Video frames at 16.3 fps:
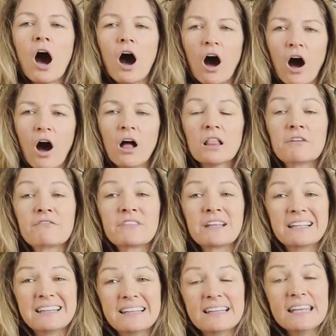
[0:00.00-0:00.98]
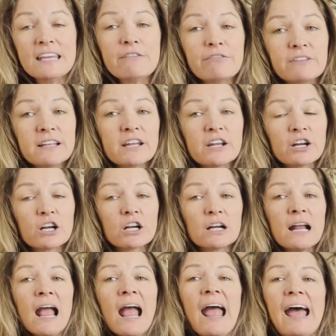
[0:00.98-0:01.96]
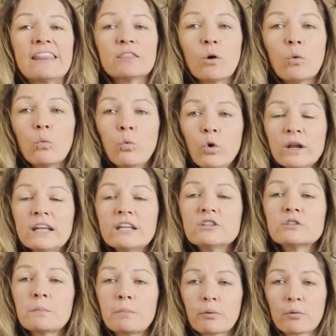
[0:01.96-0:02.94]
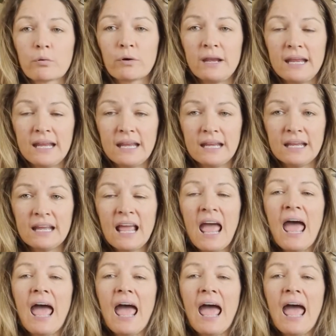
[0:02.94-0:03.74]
all of the leaf litter and the woody debris,